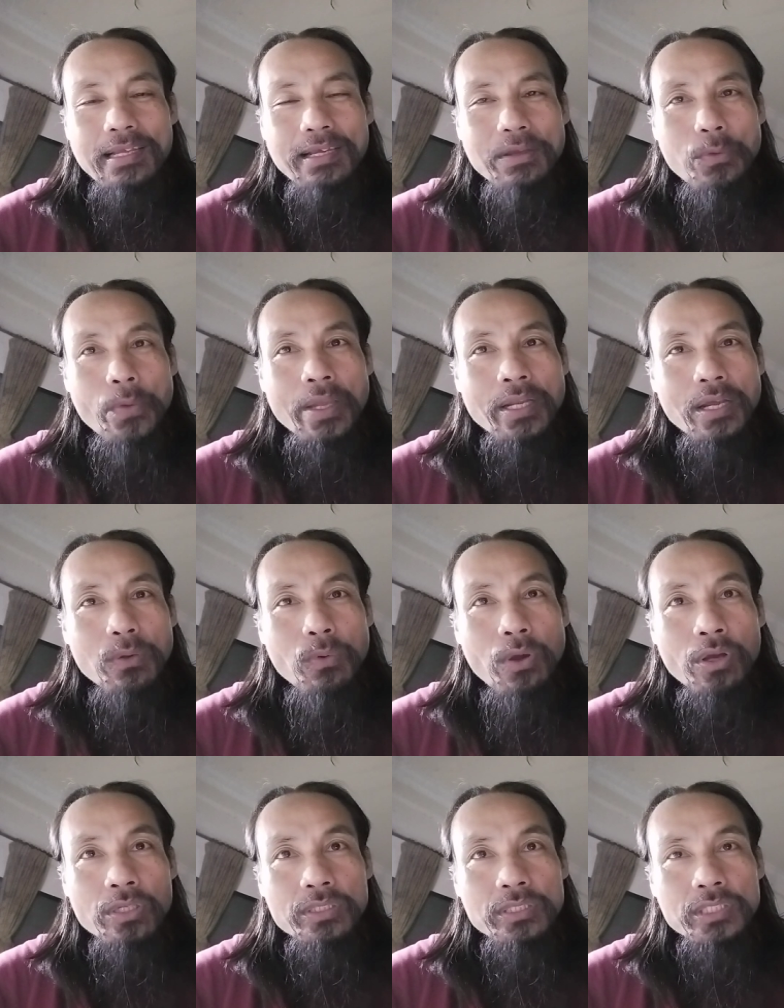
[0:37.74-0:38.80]
When I
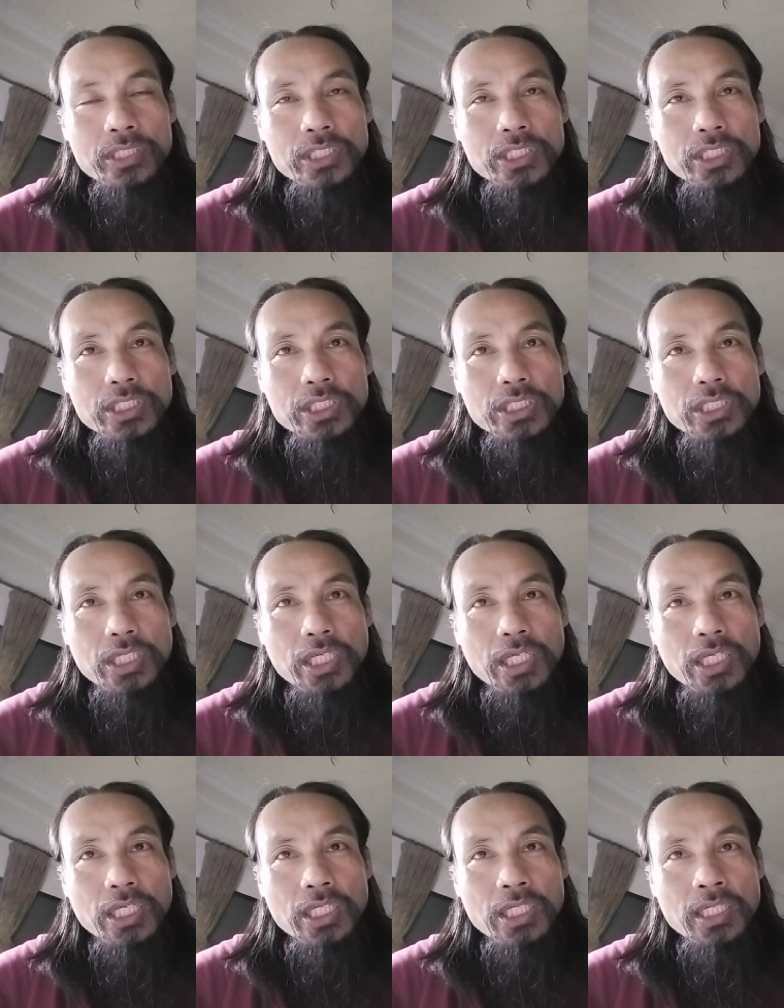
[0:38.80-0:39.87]
was
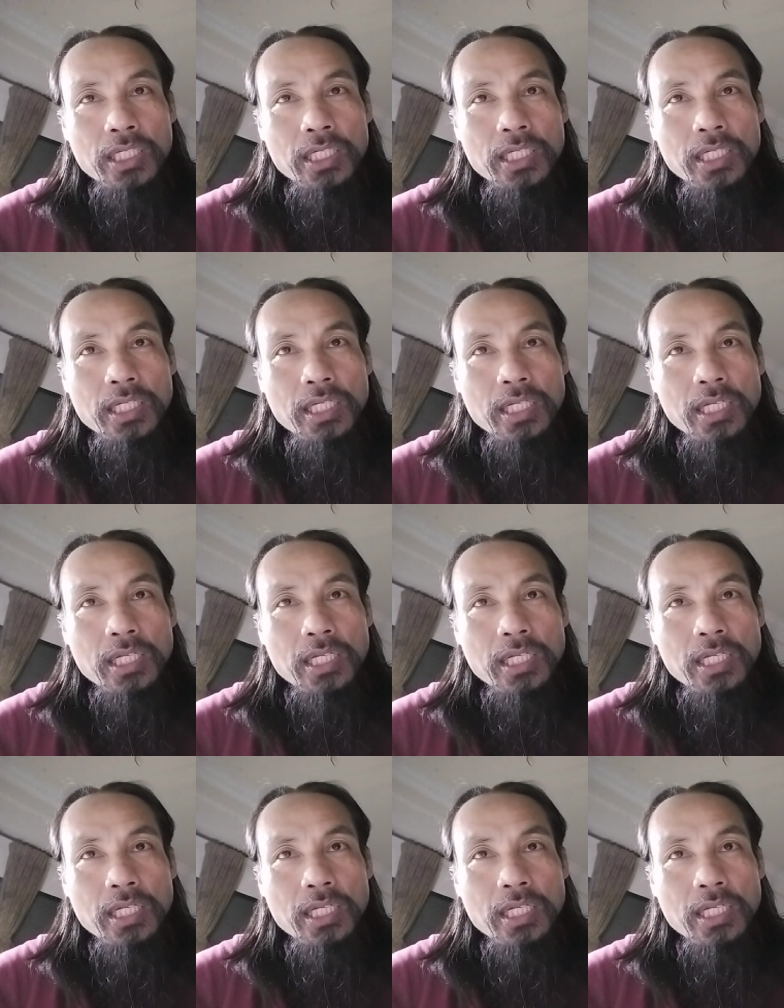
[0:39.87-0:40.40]
in